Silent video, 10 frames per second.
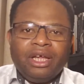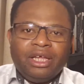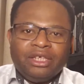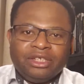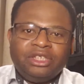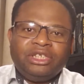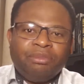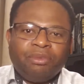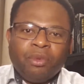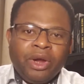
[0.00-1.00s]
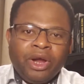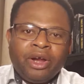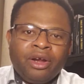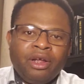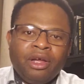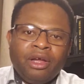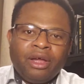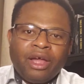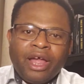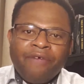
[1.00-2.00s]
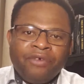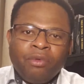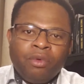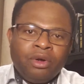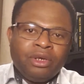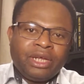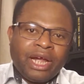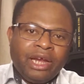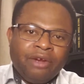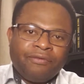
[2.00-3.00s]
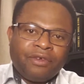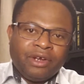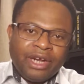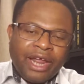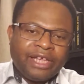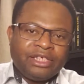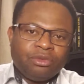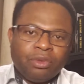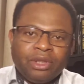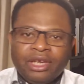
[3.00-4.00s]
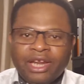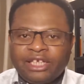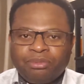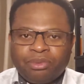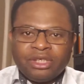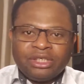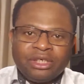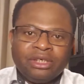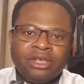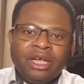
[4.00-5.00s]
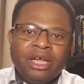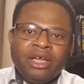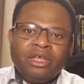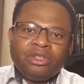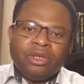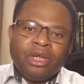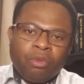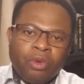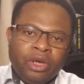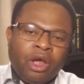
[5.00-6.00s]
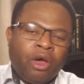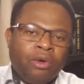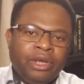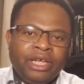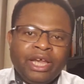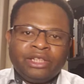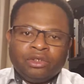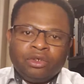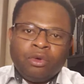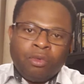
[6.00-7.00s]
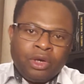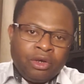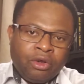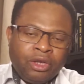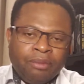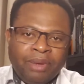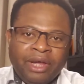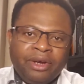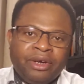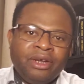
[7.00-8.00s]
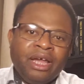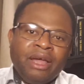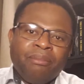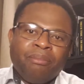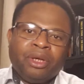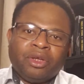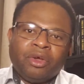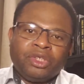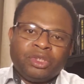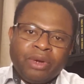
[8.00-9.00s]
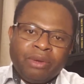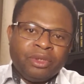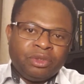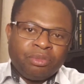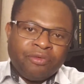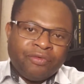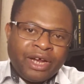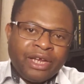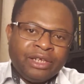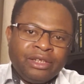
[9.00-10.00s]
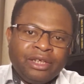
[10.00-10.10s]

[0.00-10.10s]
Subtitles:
It's a ship where everyone kind of connects with the next person so that we not only get to know one another better, but also we're able to provide